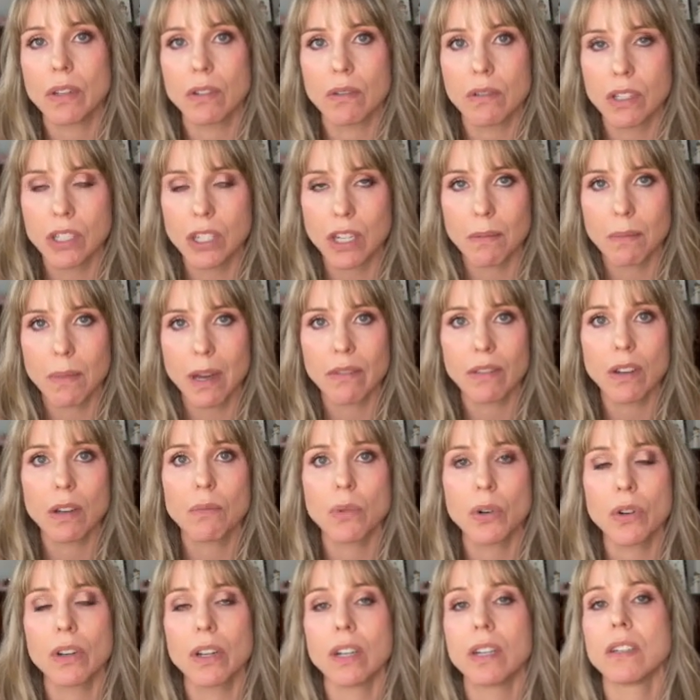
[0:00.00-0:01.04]
to a gym every
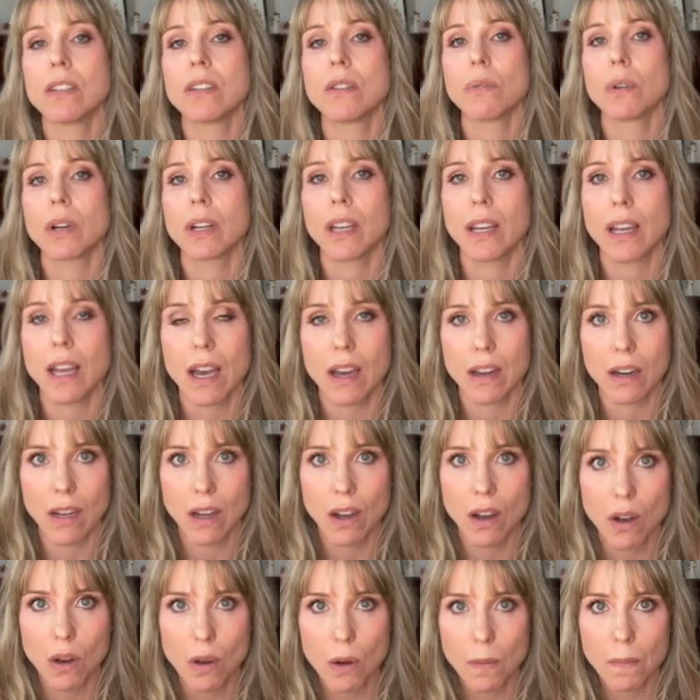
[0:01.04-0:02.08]
morning to working out at
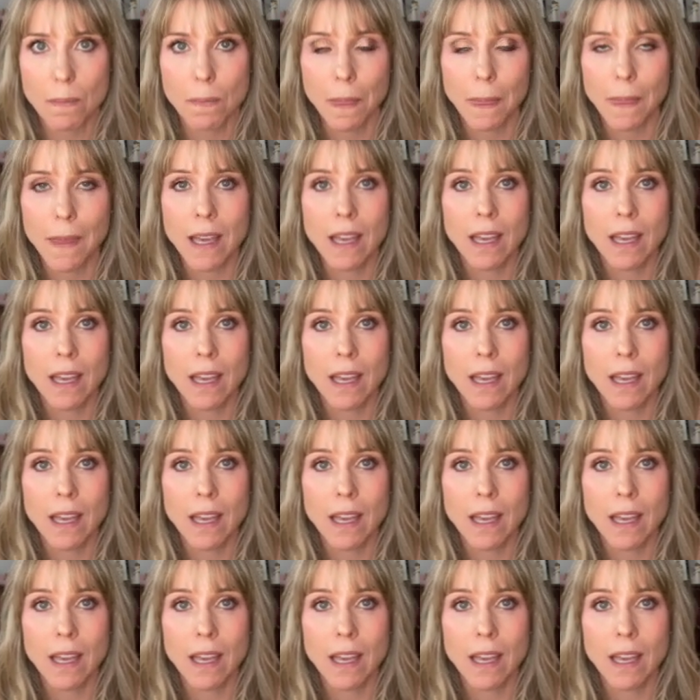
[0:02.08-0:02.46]
home.